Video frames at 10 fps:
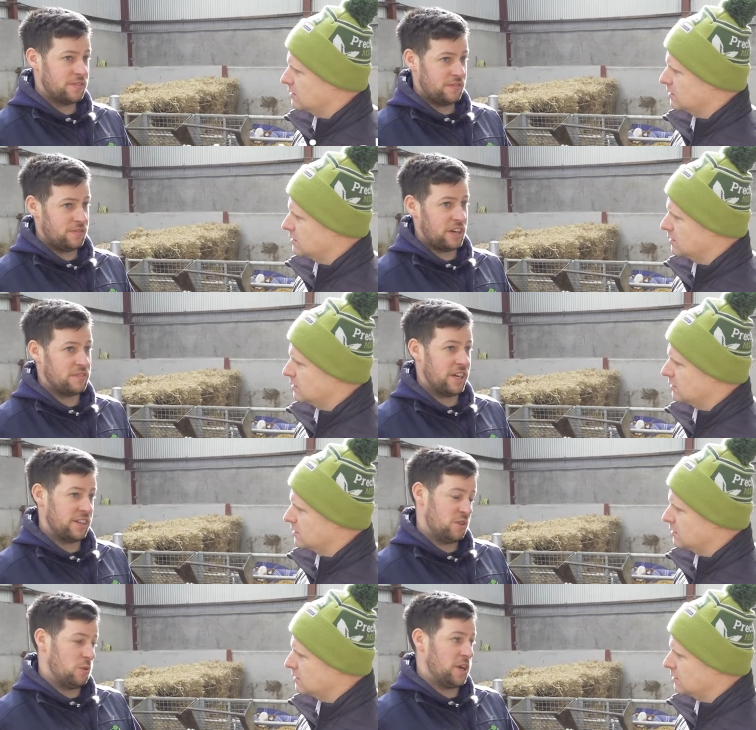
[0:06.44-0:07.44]
Speaker 1: five
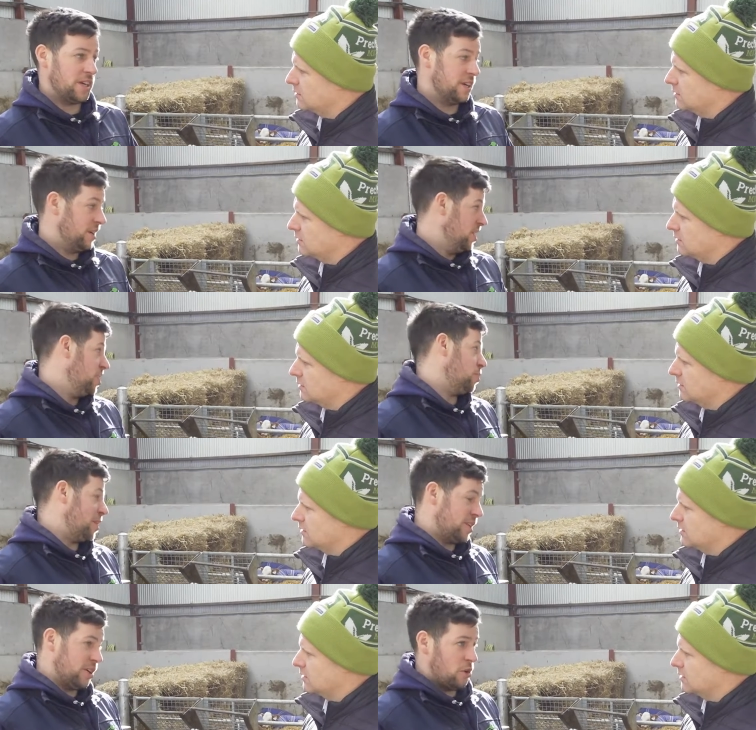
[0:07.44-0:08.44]
days to a week,
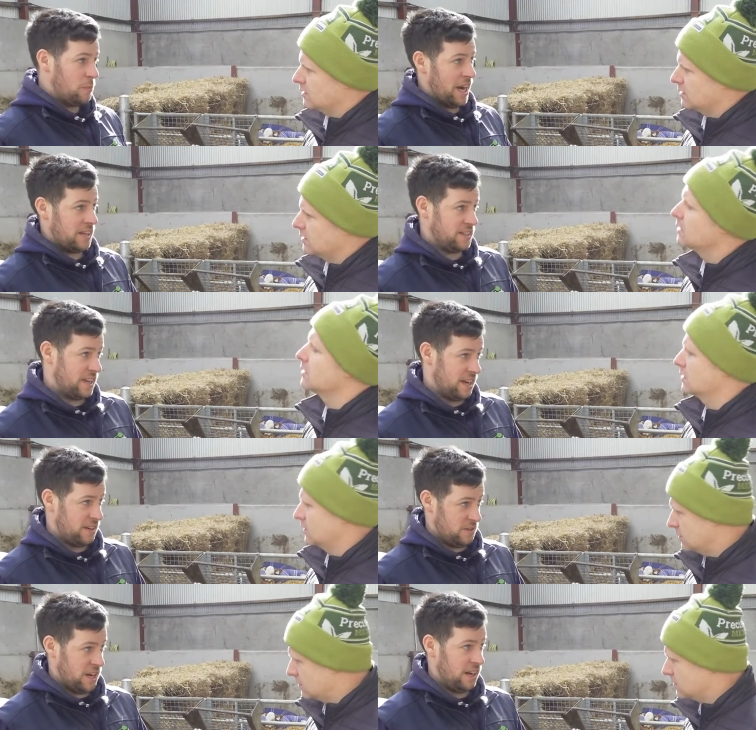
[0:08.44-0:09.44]
come into the group pens
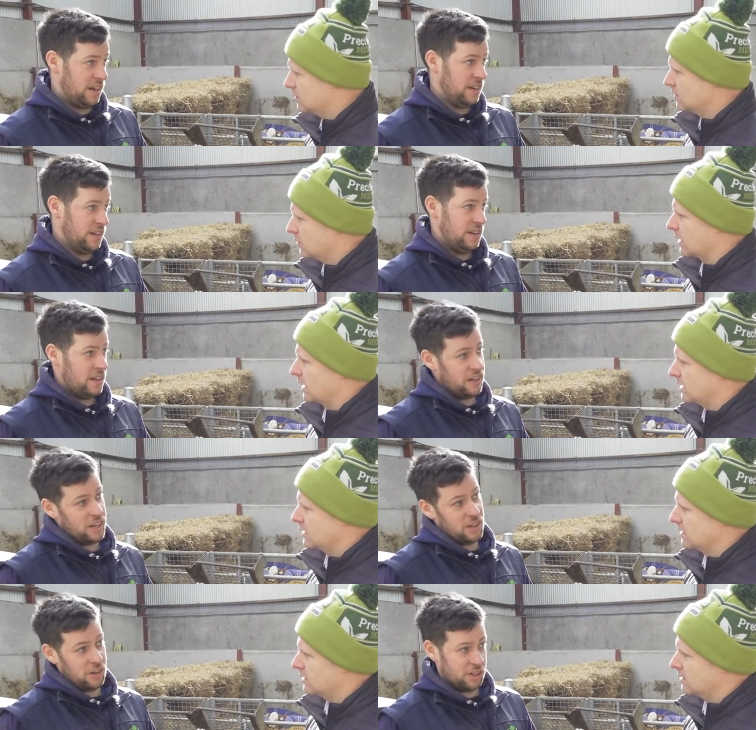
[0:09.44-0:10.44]
then as well. Okay.
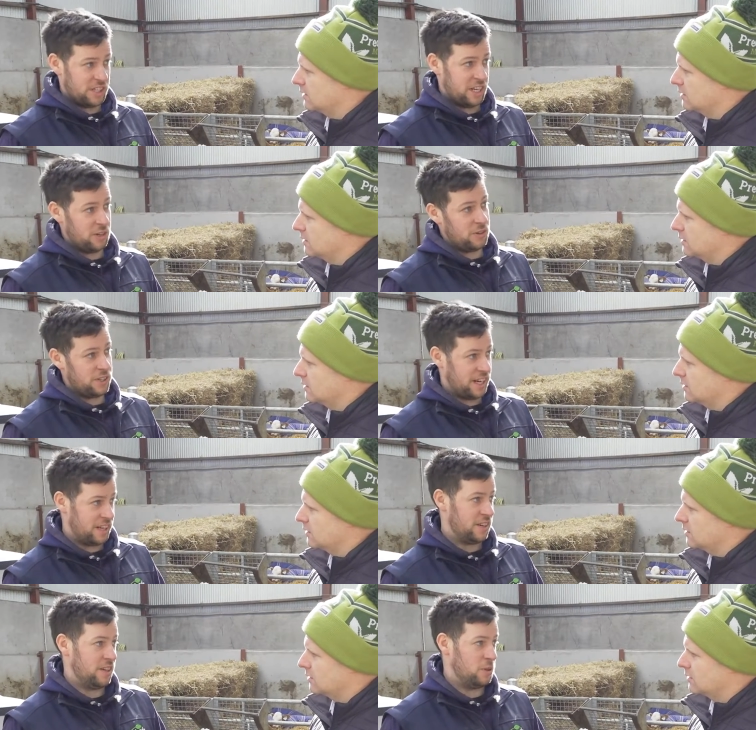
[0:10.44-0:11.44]
And then they're continuing getting